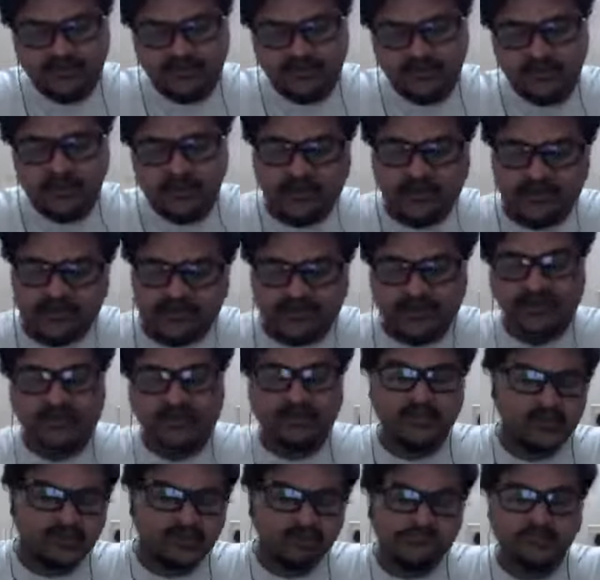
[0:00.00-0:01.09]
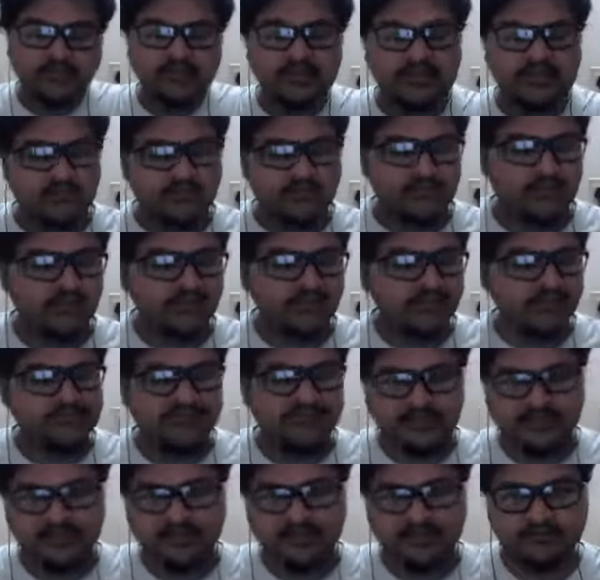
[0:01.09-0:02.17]
Can they afford an MBBS degree?
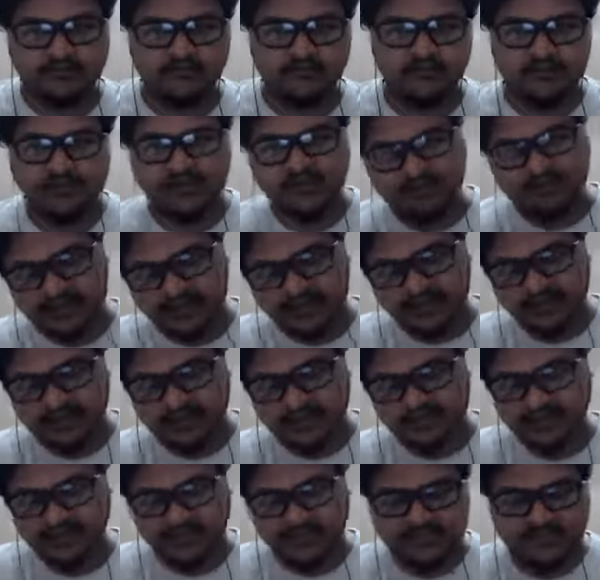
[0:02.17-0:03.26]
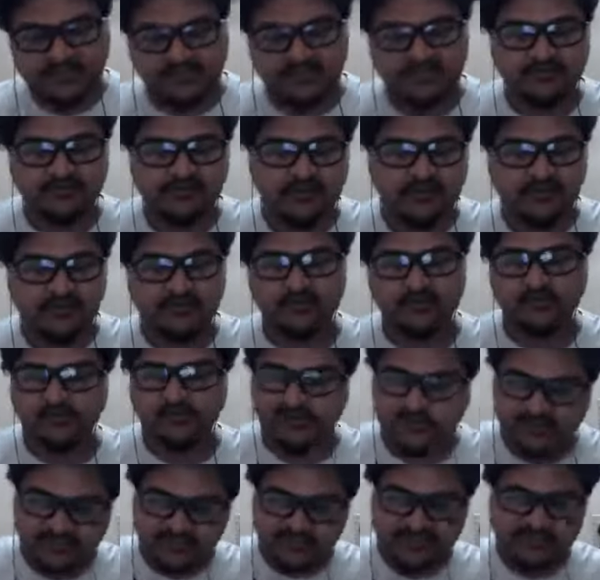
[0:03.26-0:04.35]
And for the sake of the argument, we'll stick
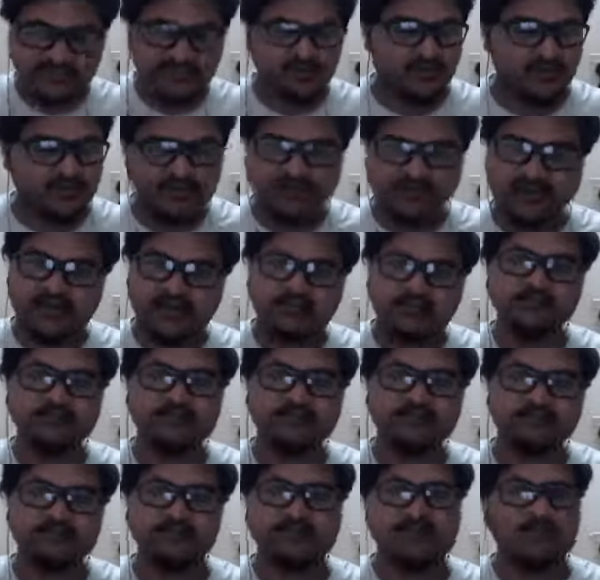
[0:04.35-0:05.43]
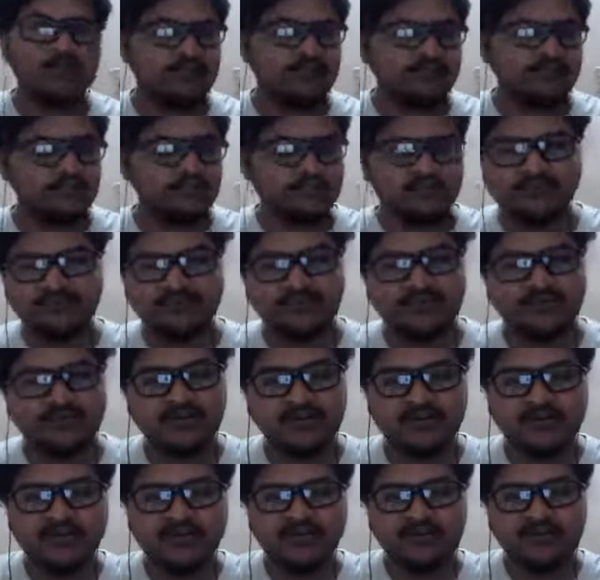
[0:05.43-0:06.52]
to India. I mean, most of our
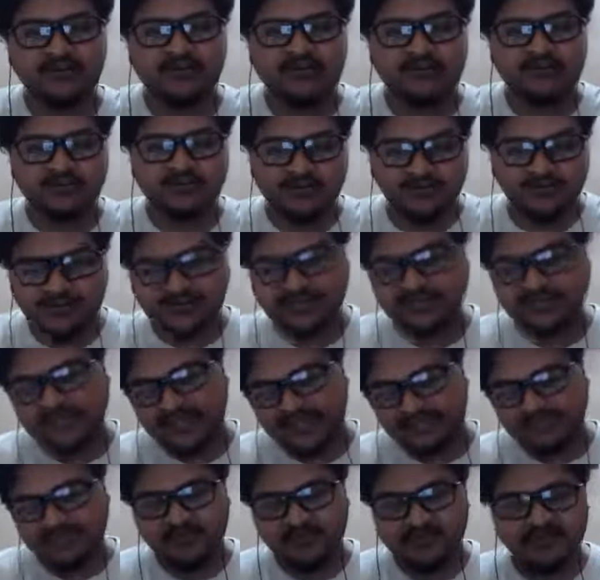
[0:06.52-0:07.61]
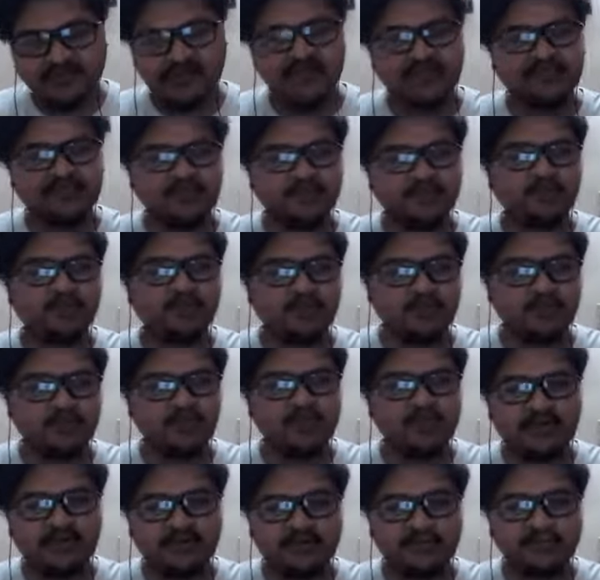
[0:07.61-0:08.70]
students are from India, from rural
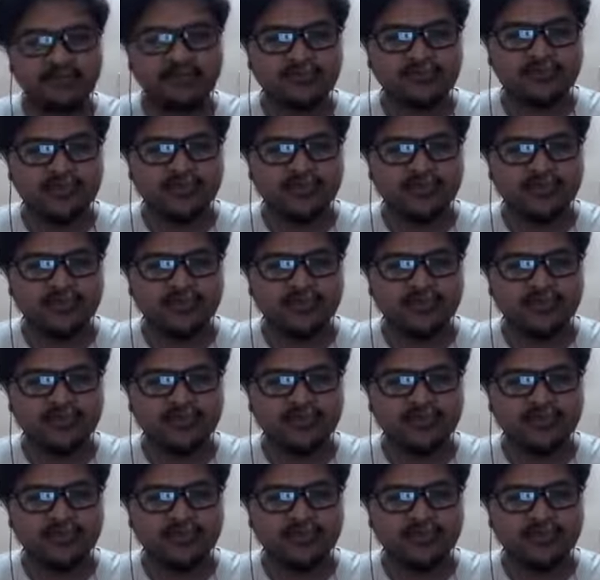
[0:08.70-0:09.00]
backgrounds, so I guess...